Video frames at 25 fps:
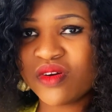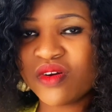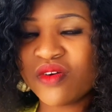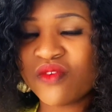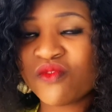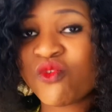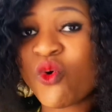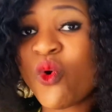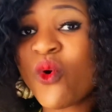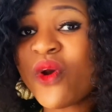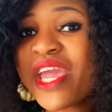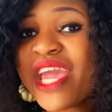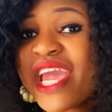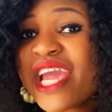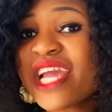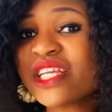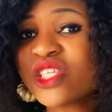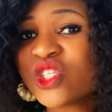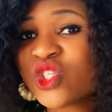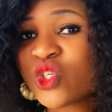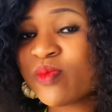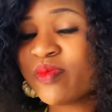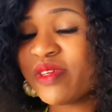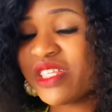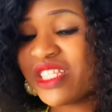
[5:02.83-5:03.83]
For
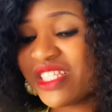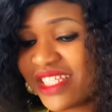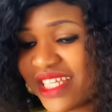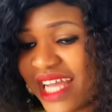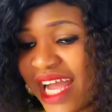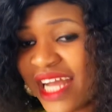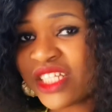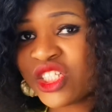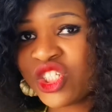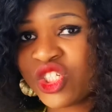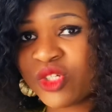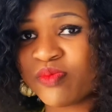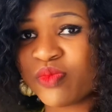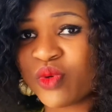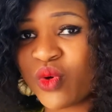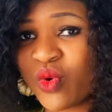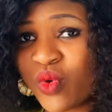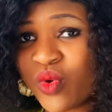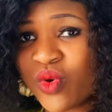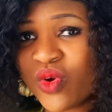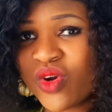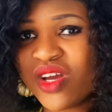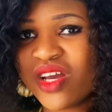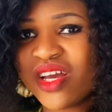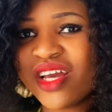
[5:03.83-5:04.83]
it to be
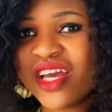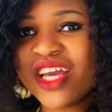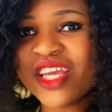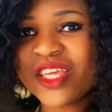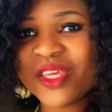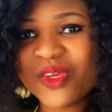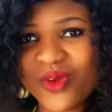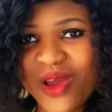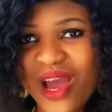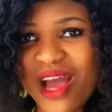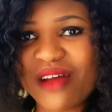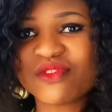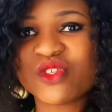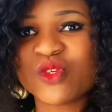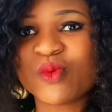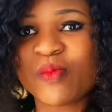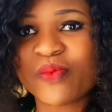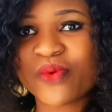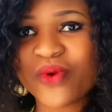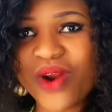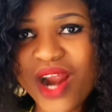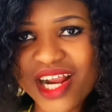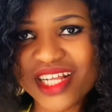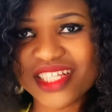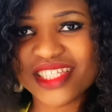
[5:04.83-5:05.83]
tangible, you have to
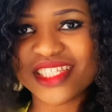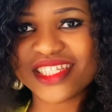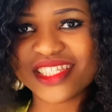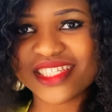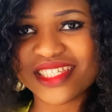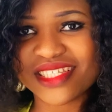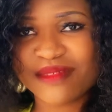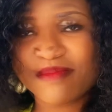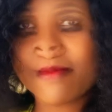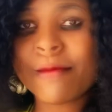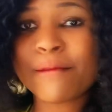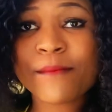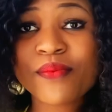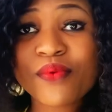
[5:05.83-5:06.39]
practice.